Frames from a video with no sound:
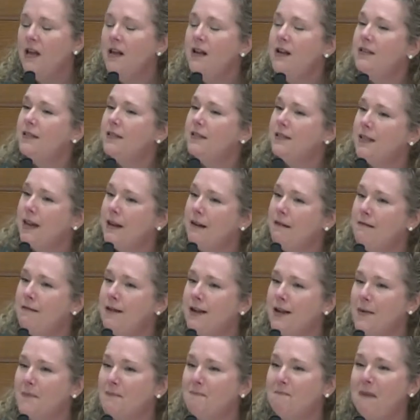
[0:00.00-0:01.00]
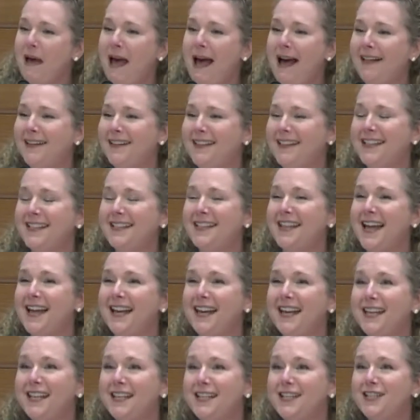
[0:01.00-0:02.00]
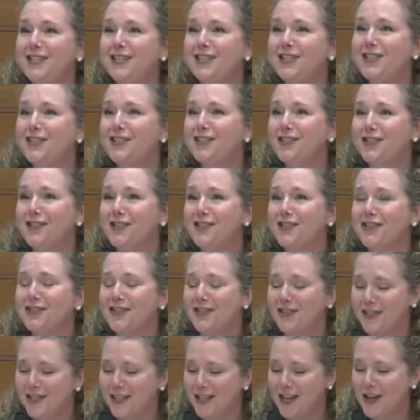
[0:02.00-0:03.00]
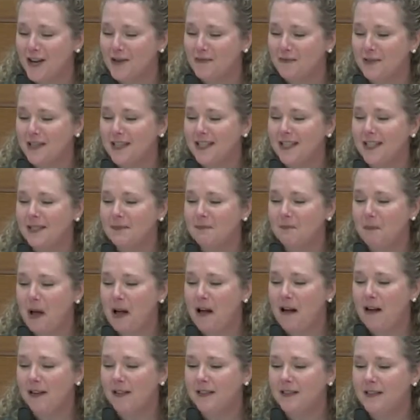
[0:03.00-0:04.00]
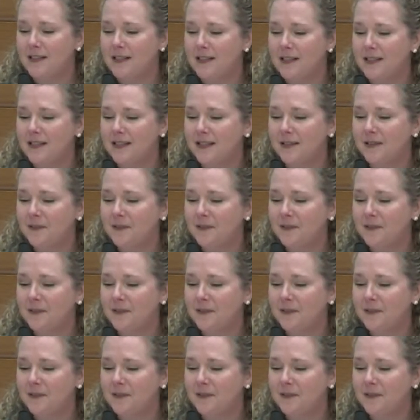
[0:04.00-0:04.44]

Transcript: so compelling that it stirs a response,